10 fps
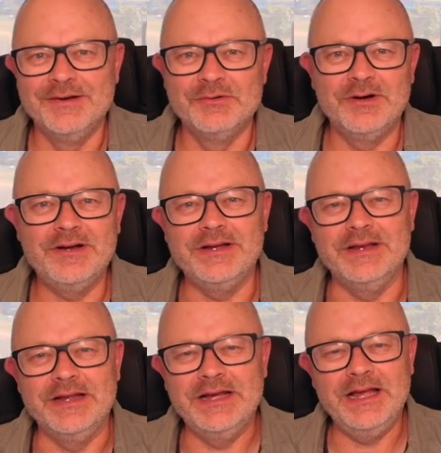
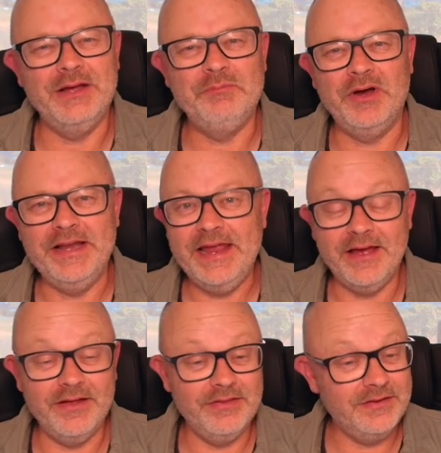Right. Uh, by
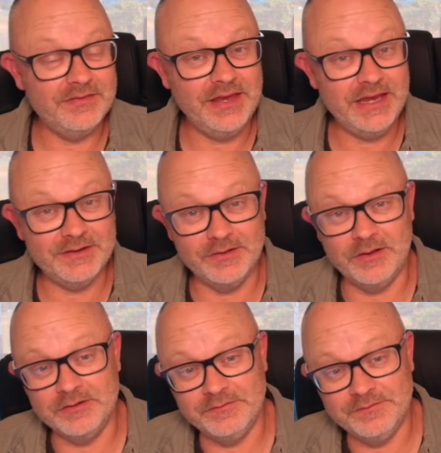now, there's a heck of a
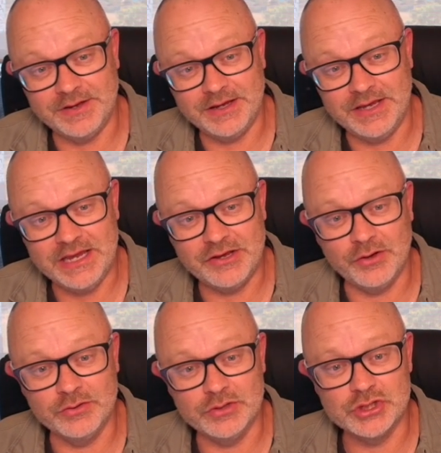lot of uh,
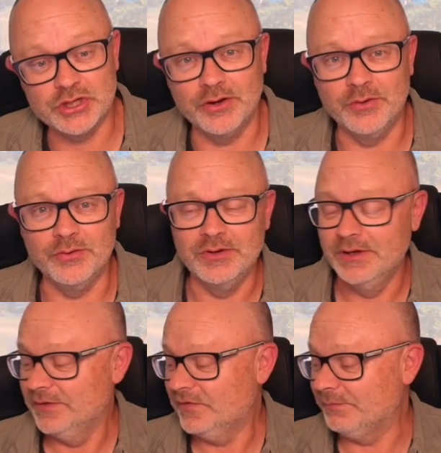Echo Show
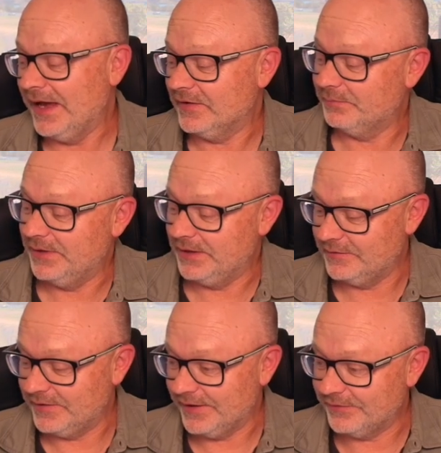smart
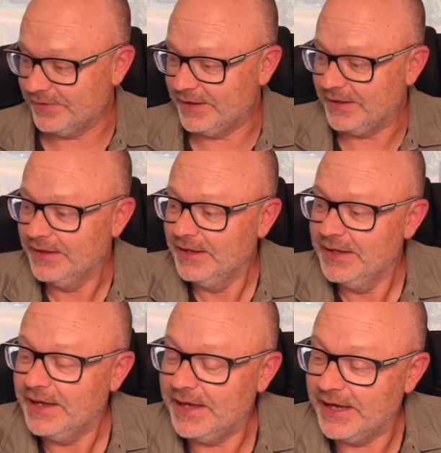speakers out there,
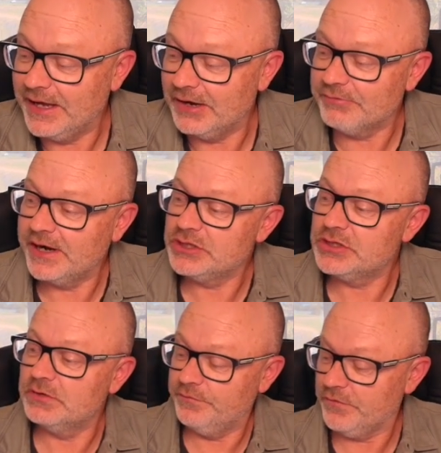uh,
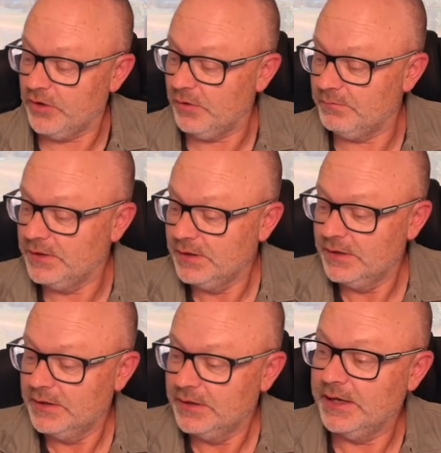ranging from,
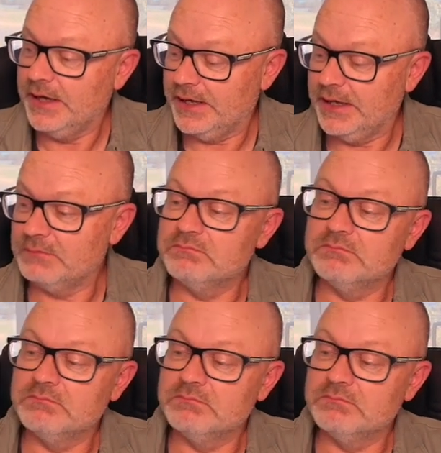uh,